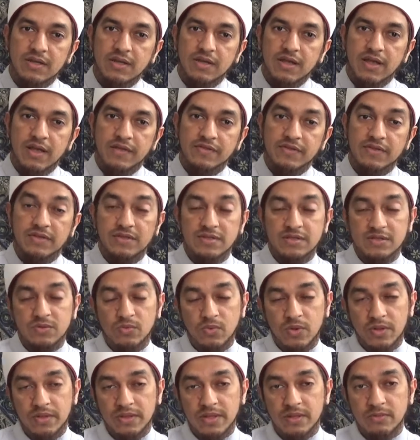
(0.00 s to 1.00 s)
And this is the
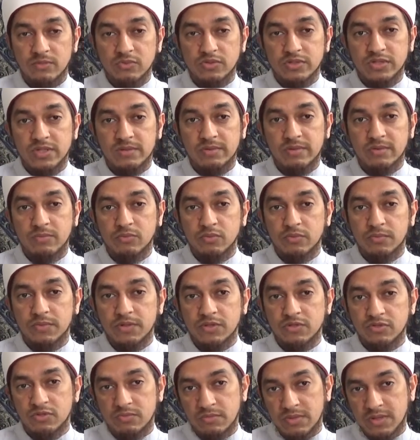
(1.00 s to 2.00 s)
one that a Muslim and mu'min
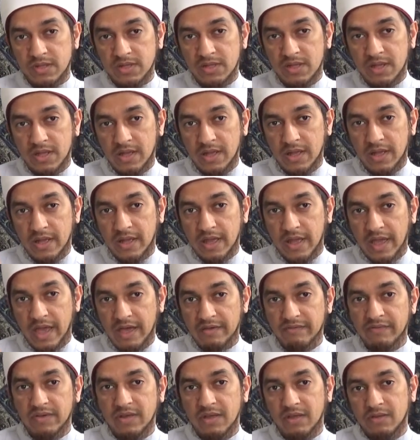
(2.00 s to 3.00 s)
should be
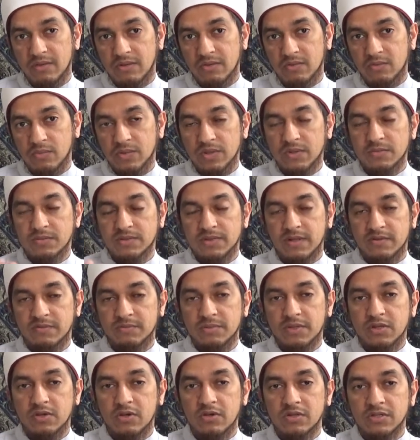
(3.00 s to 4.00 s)
having with himself,
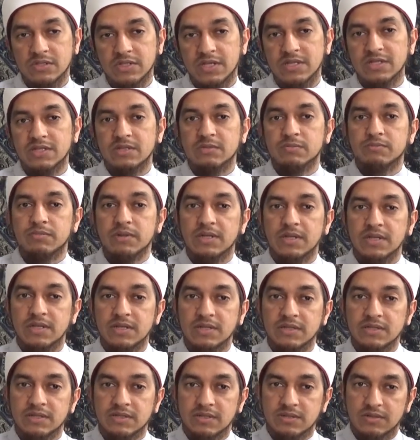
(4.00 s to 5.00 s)
being content and
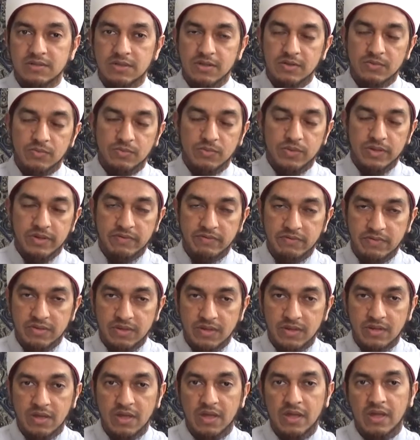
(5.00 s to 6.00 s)
pleased with
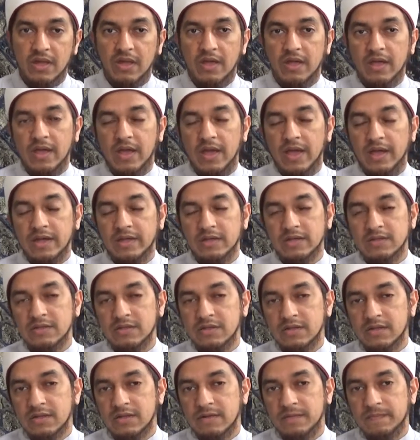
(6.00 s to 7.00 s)
everything. And
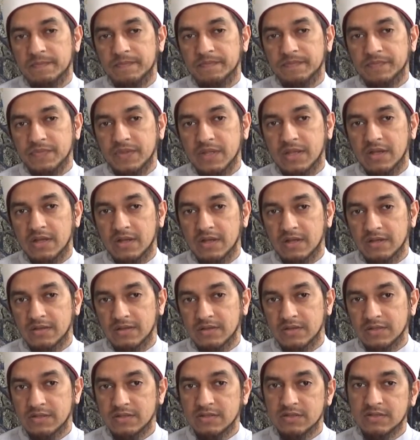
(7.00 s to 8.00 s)

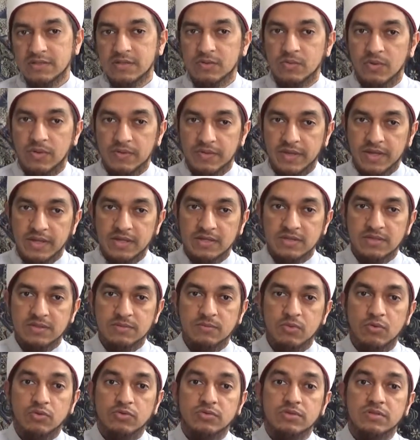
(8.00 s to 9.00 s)
this is the one that is the
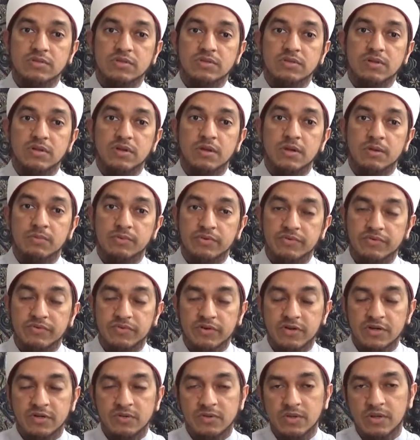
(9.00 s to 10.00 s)
most
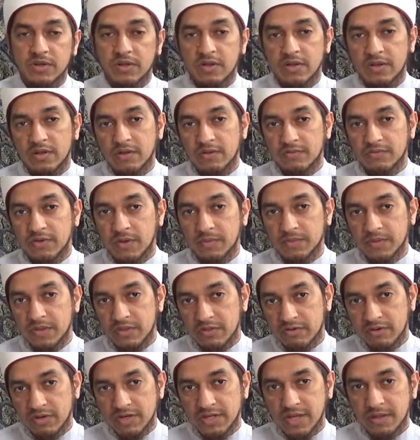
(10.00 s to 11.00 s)
preferred from the
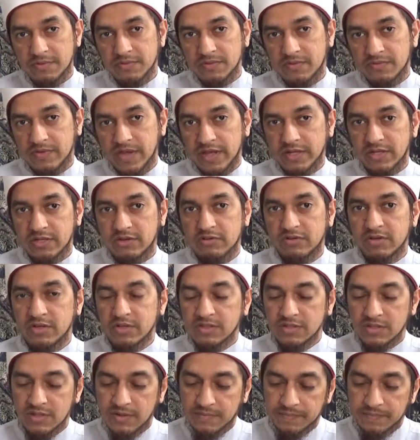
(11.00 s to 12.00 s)
three types of categories.